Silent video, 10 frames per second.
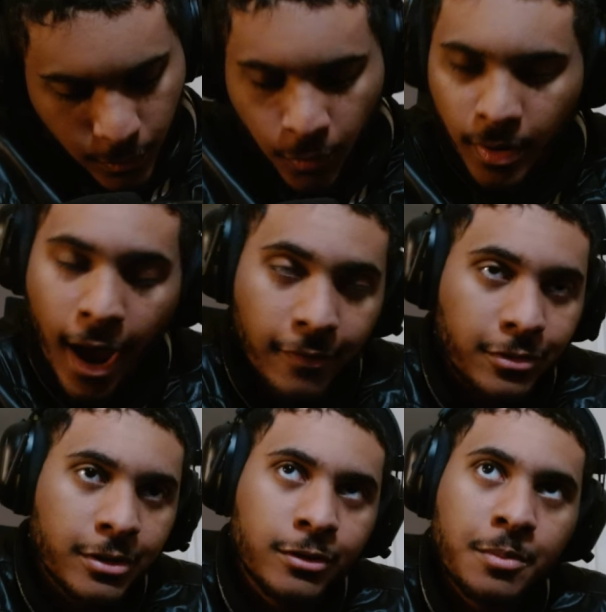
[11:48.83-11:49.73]
Or
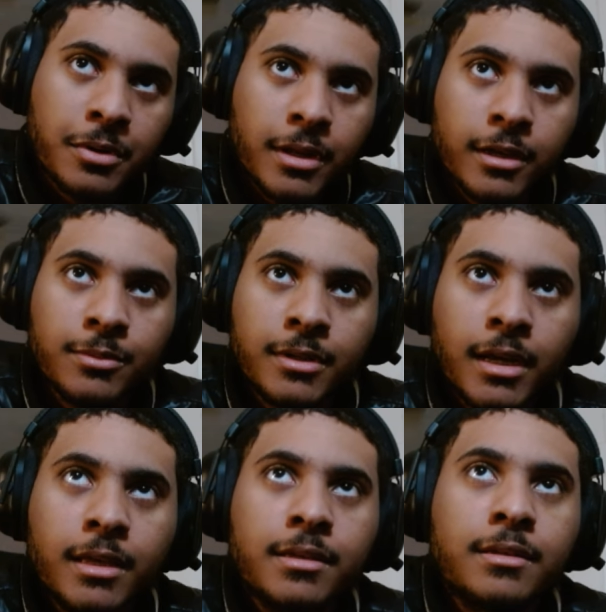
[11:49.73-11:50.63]
after he super attacks, which I
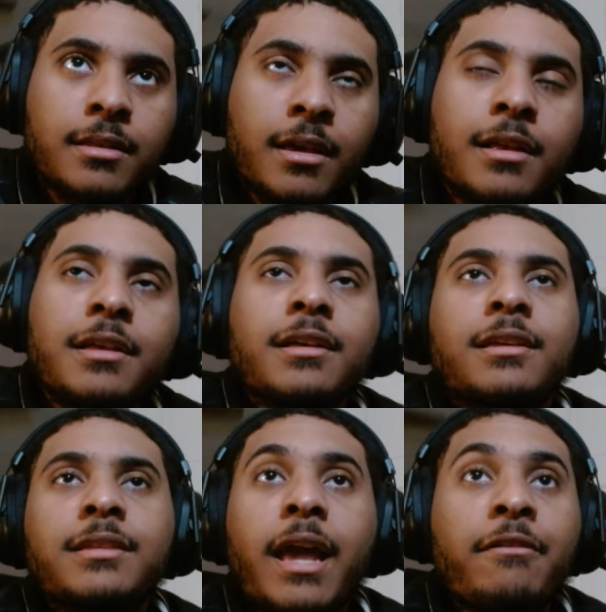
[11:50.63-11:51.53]
guess is the...
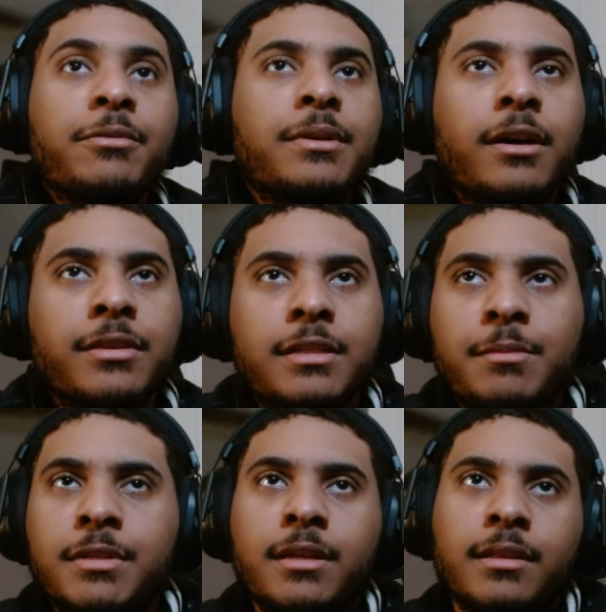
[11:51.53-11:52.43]
Because, like, everyone on this
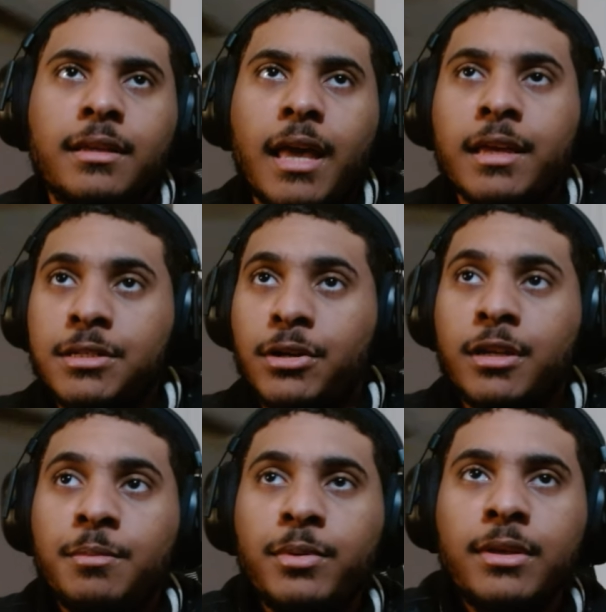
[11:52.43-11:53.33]
team is healing. STR
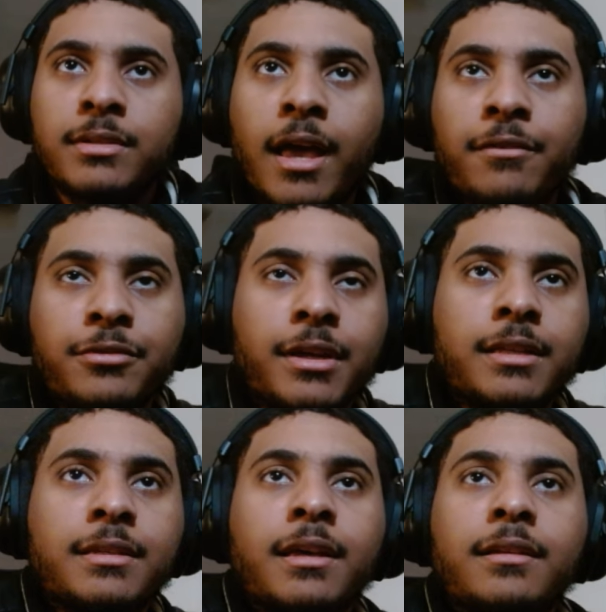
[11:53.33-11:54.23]
Kipu heals after he
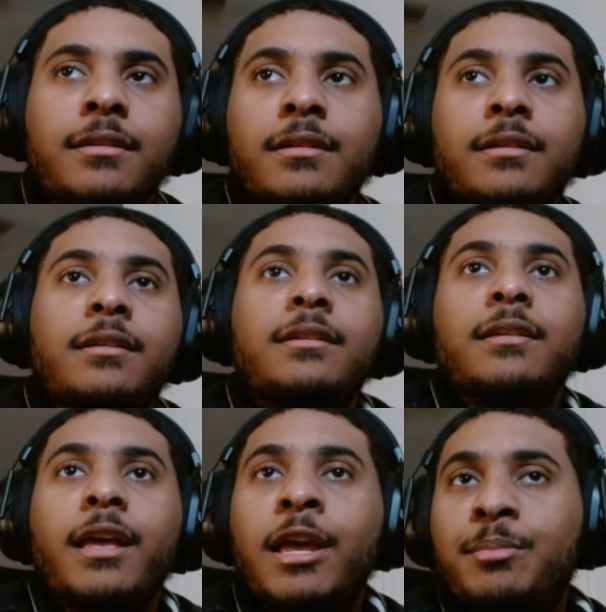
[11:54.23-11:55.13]
gets hit.
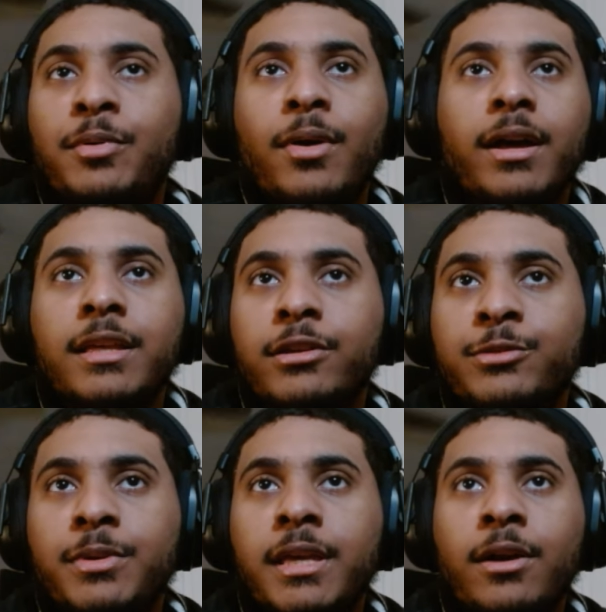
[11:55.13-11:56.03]
Inbuhan heals
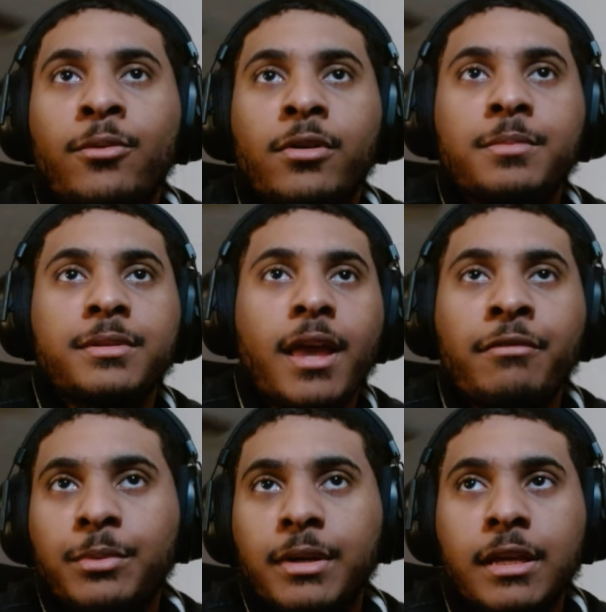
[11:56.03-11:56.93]
when you get orbs.
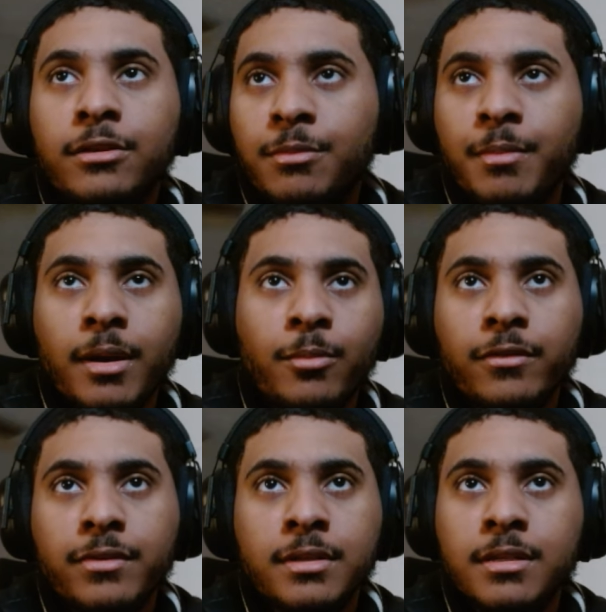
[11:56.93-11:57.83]
Everyone heals from
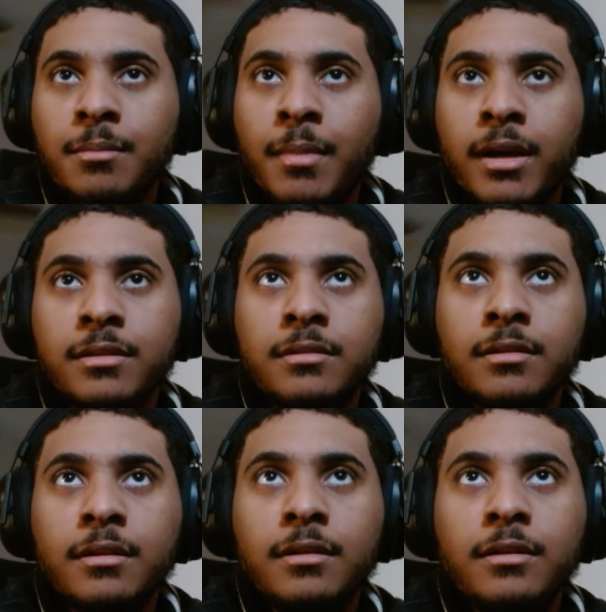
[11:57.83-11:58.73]
Metamorphosis and Majin.
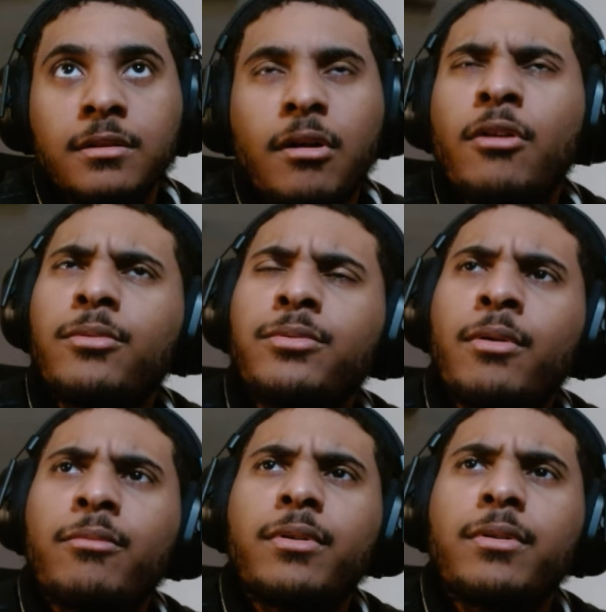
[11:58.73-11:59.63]
Although, no.